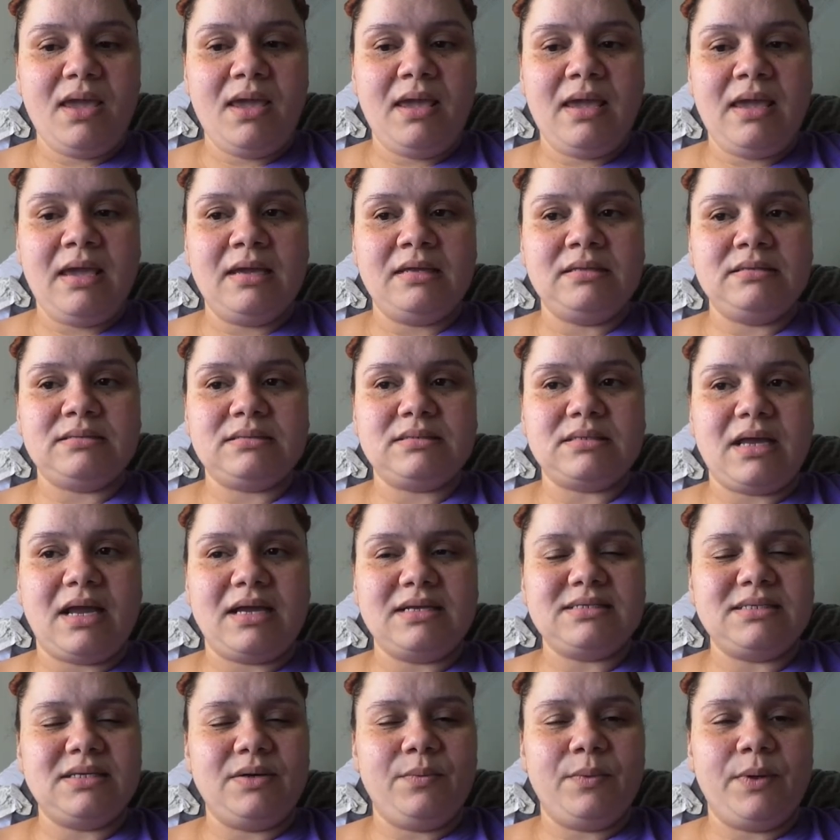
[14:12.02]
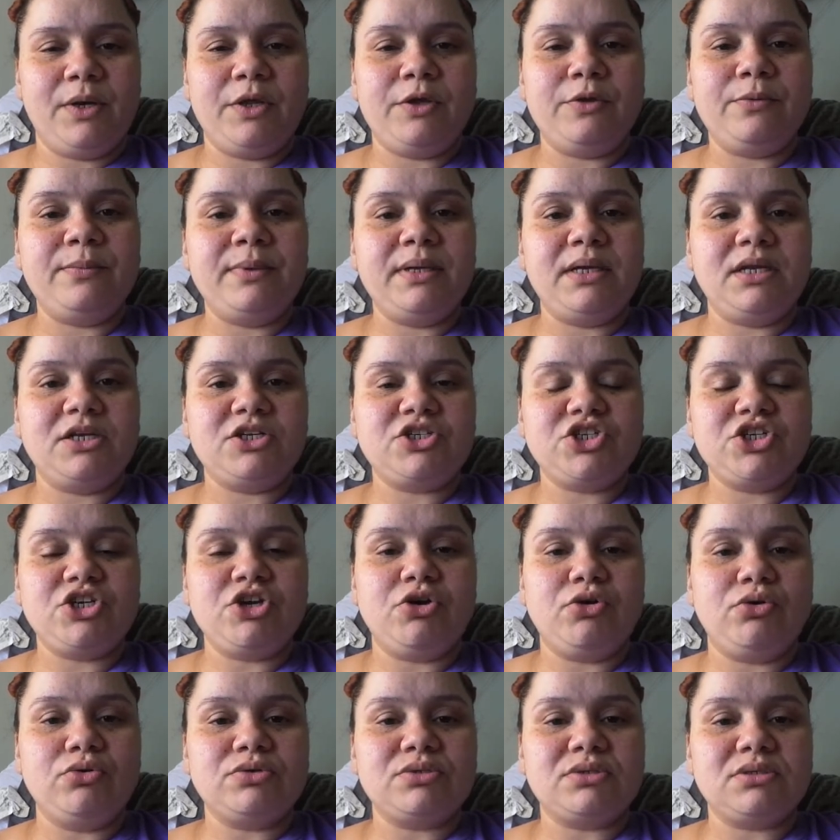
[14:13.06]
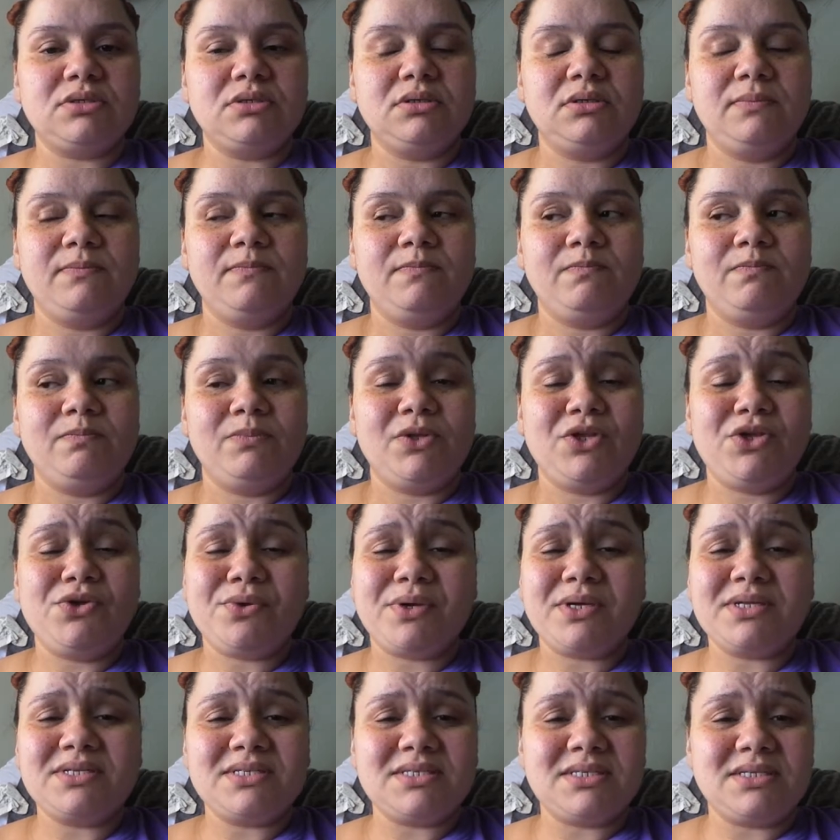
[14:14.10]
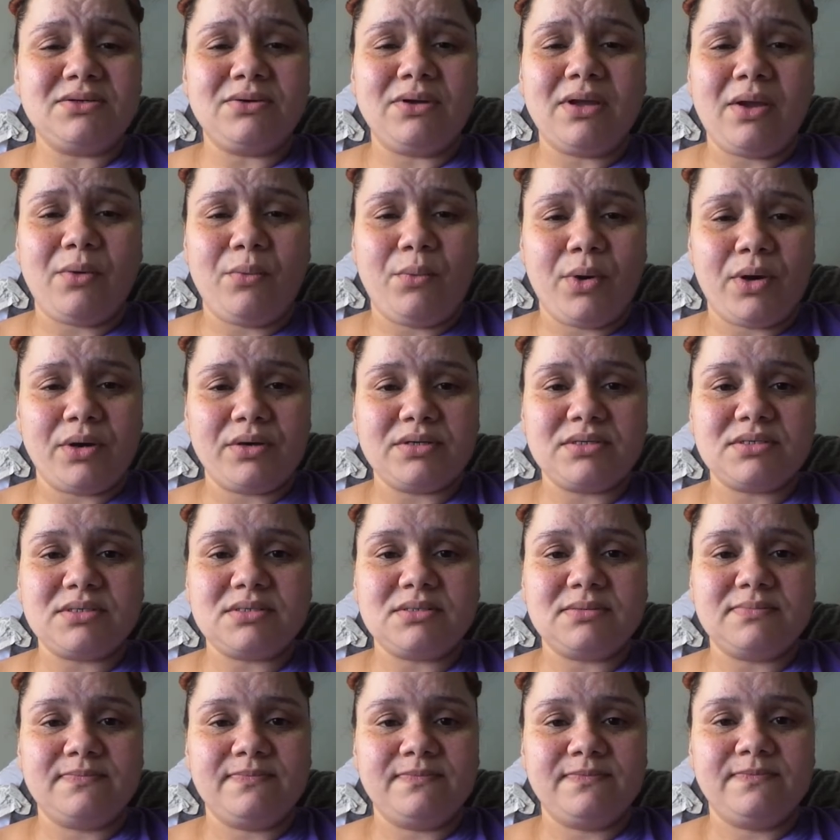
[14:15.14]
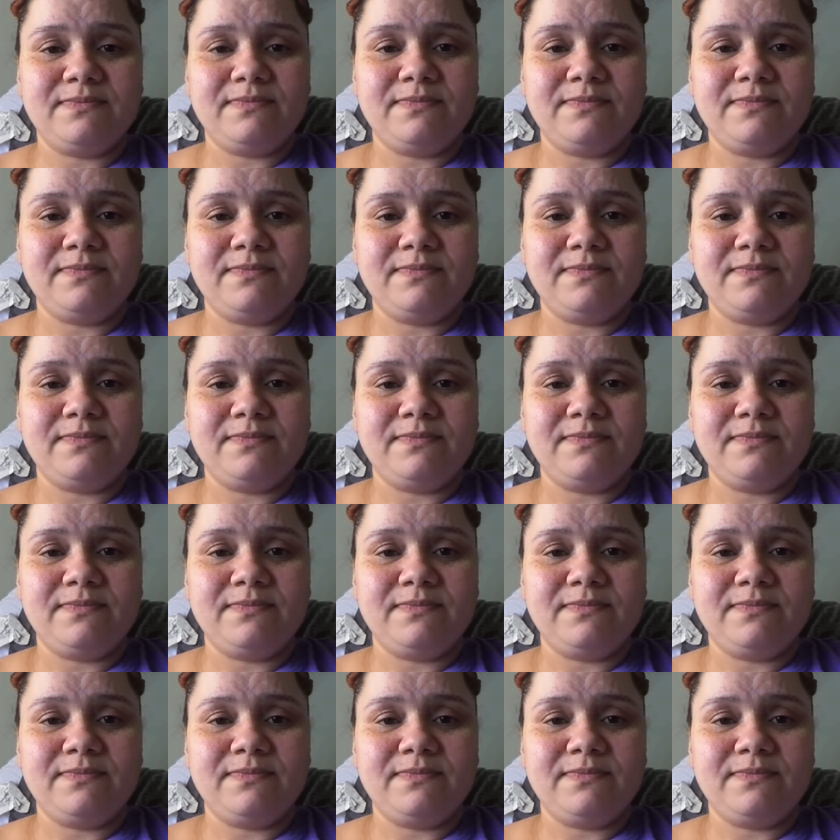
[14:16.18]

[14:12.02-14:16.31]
And I said, what do you mean? And she goes, you can still get worse.